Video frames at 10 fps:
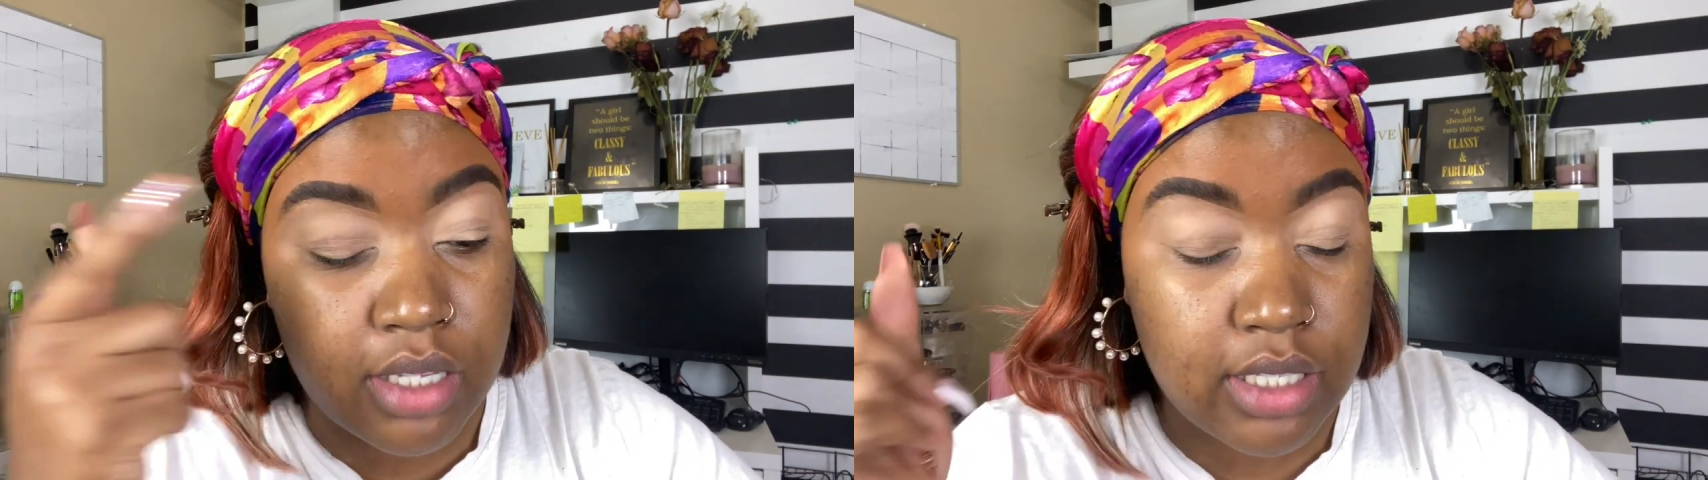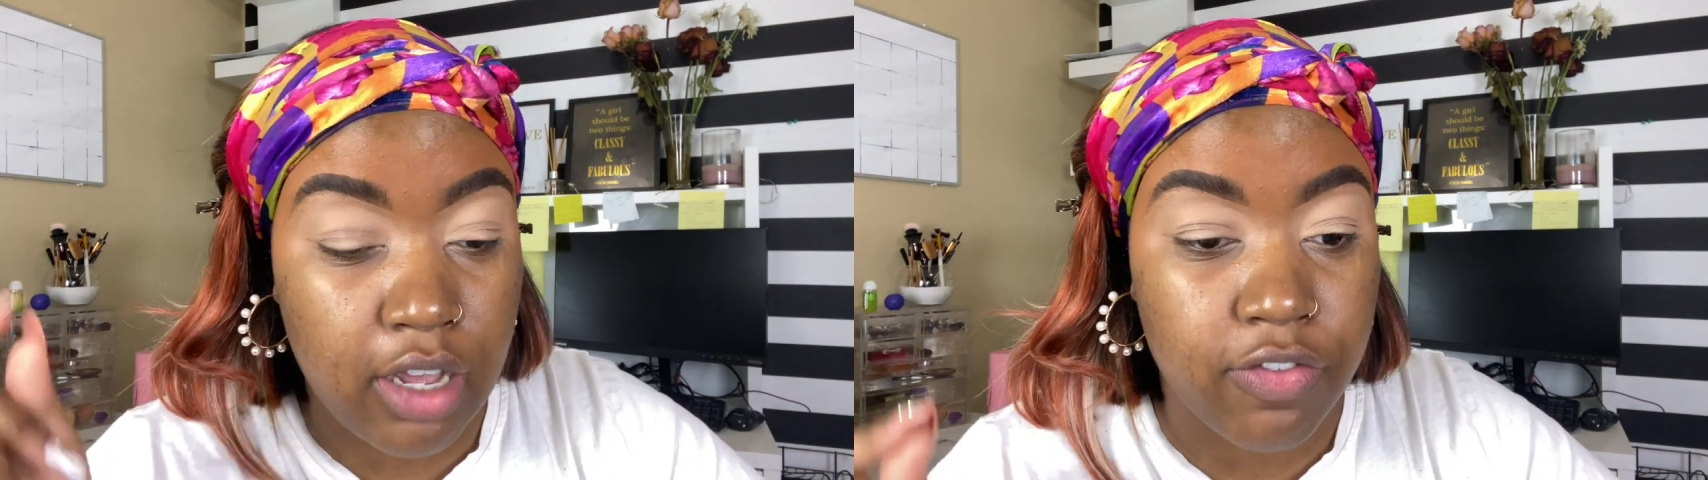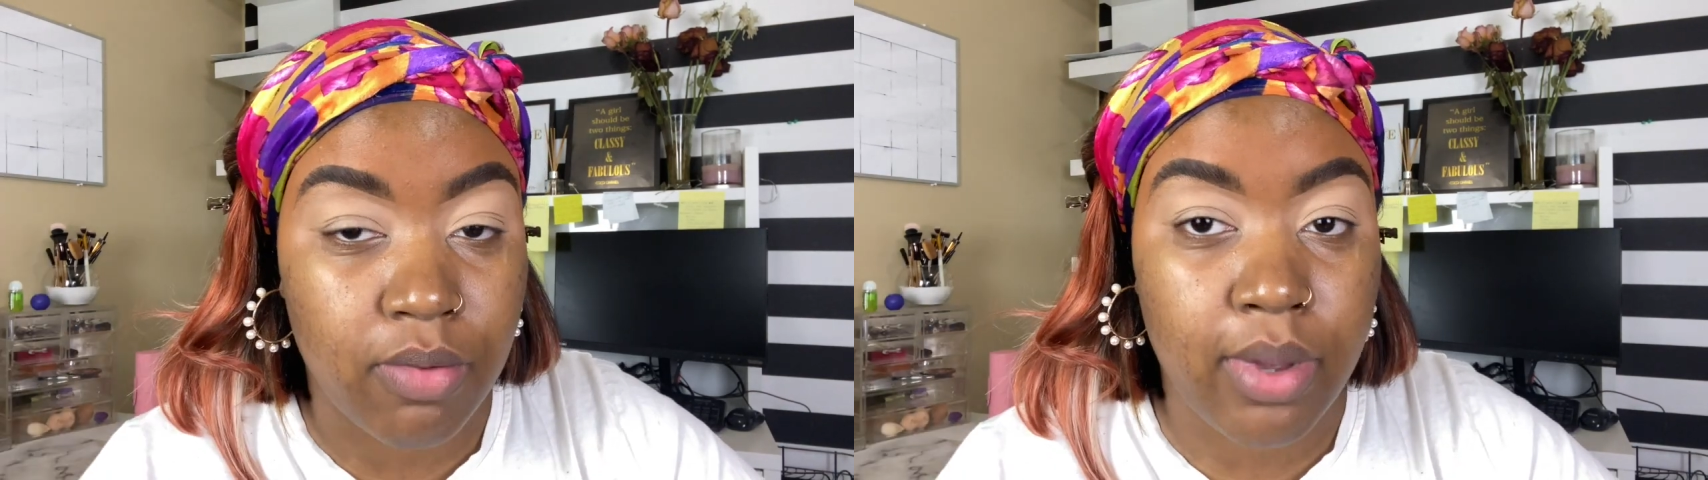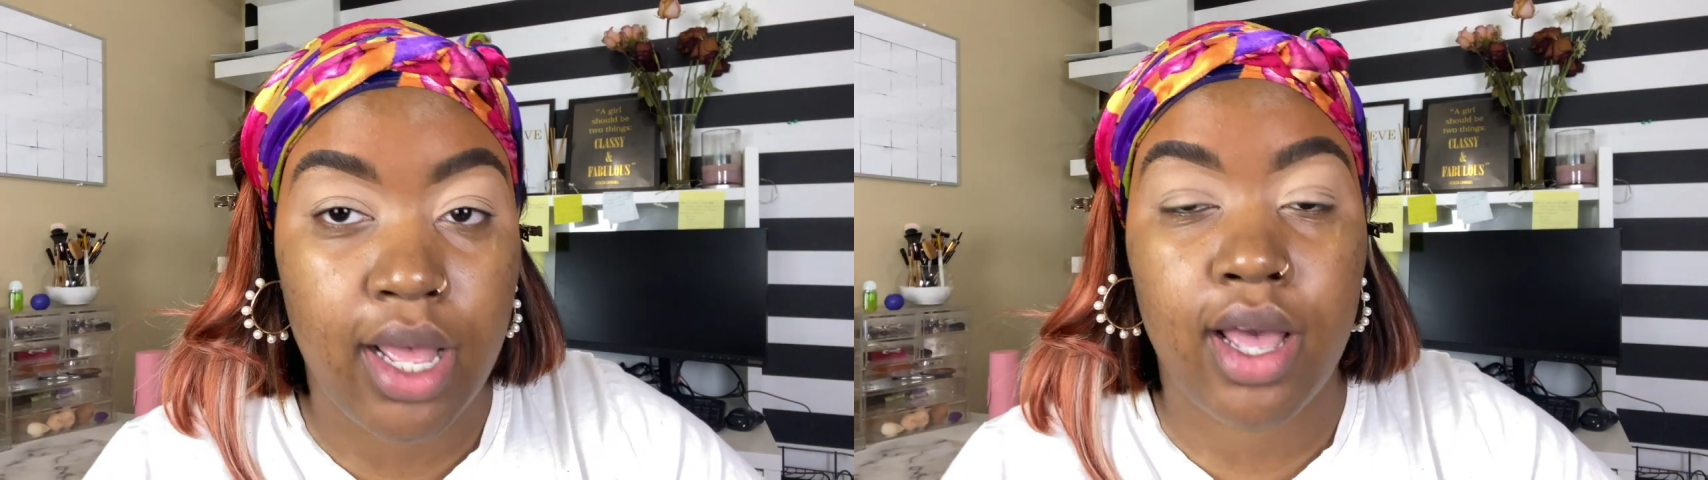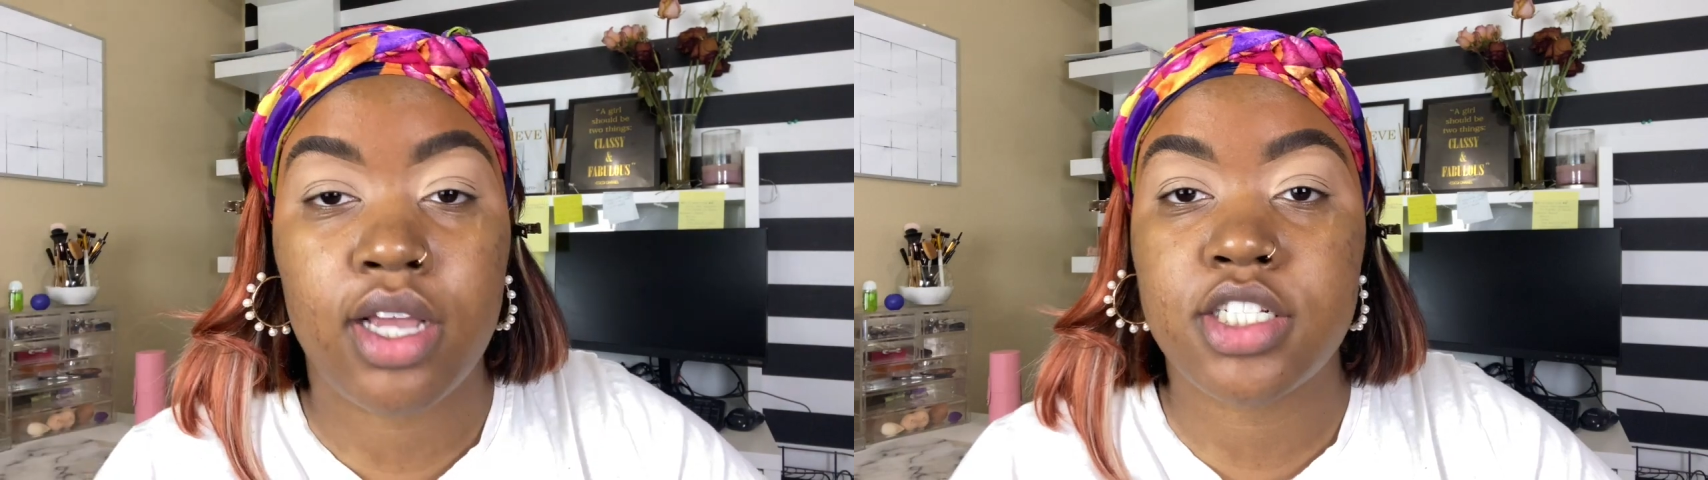down for my
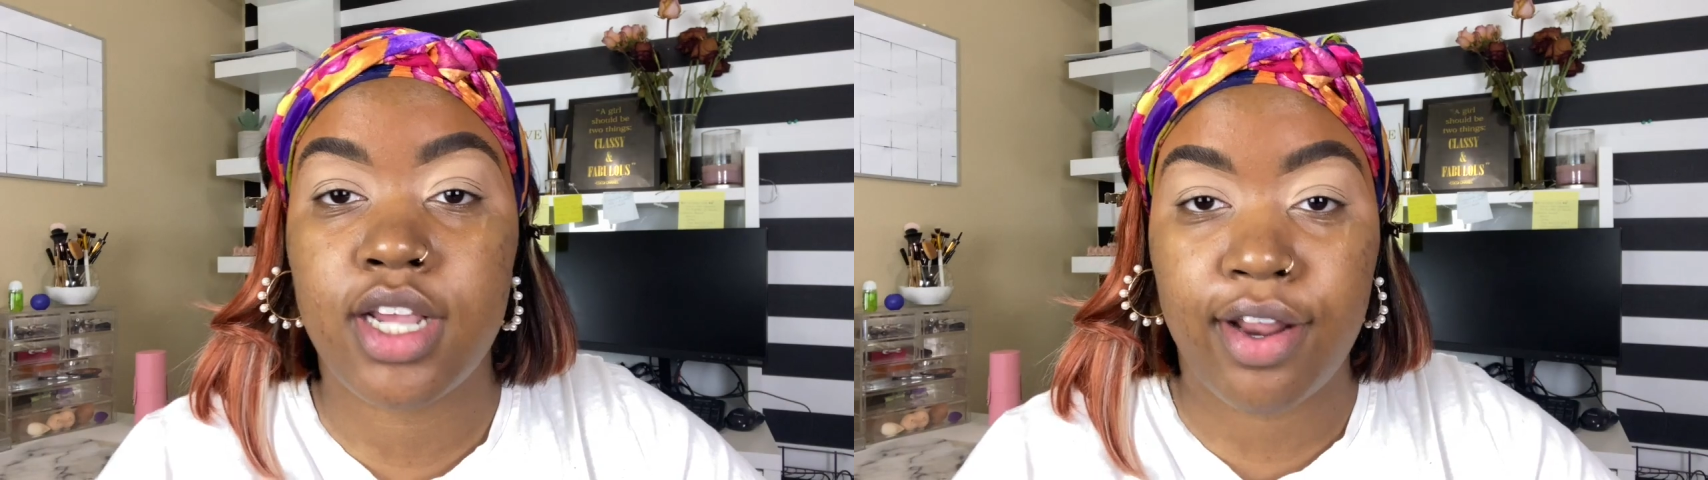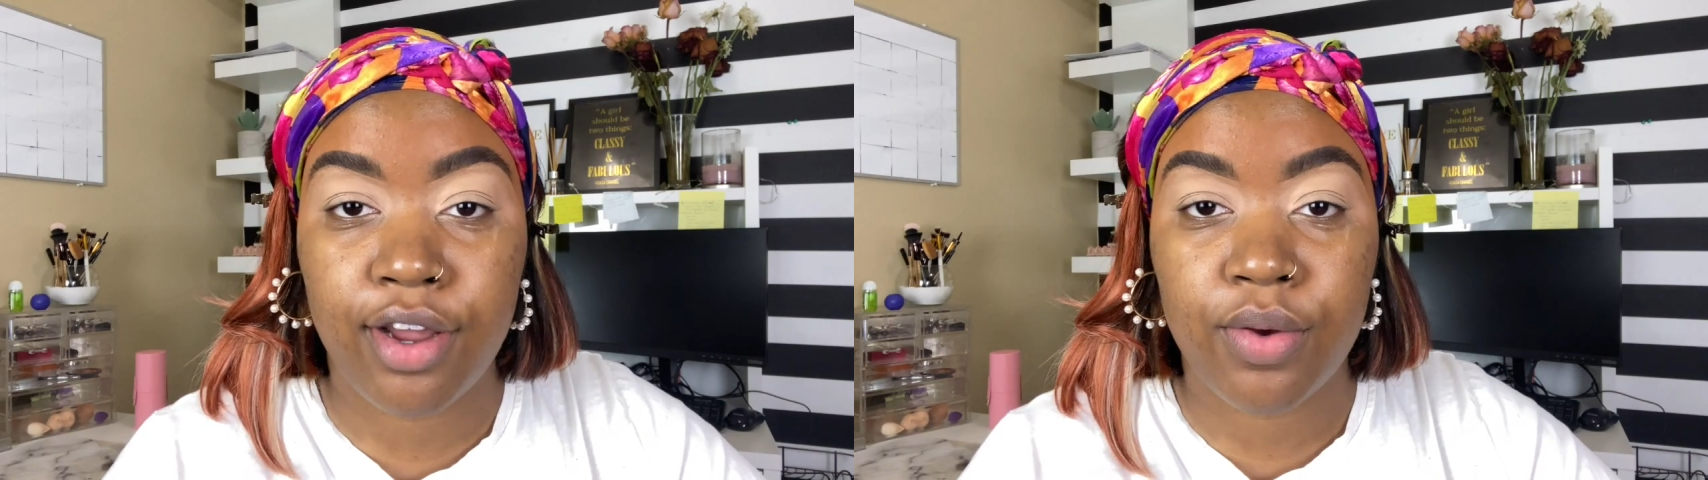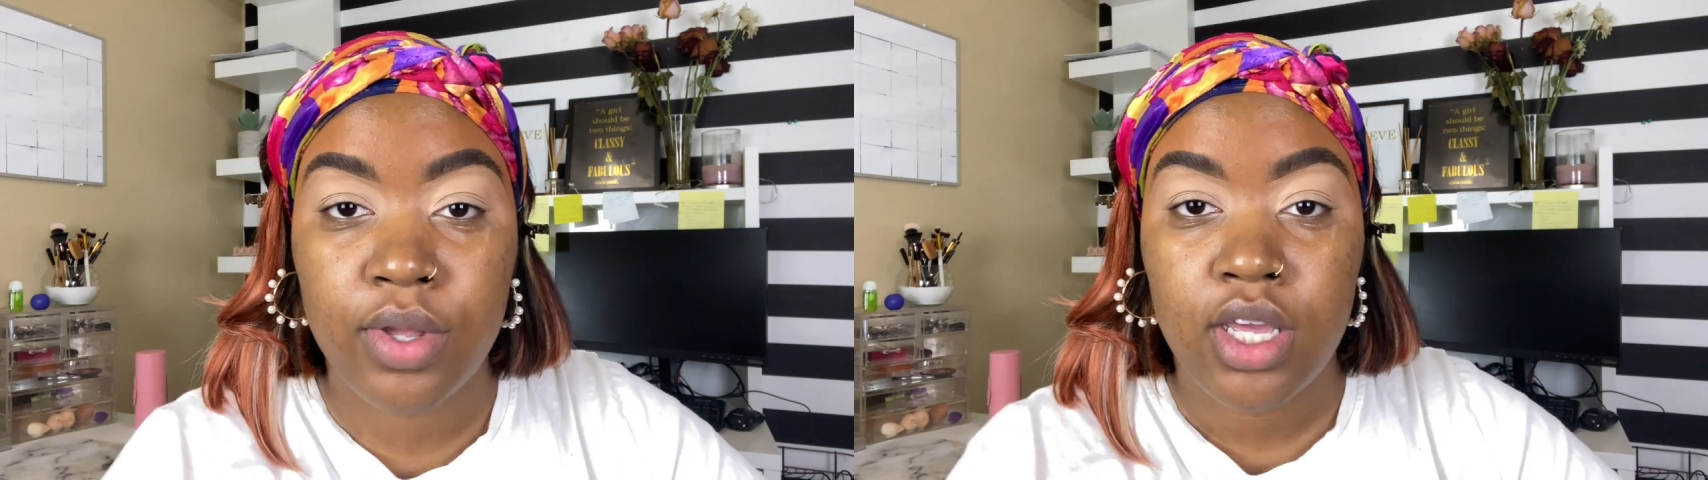eyeshadow,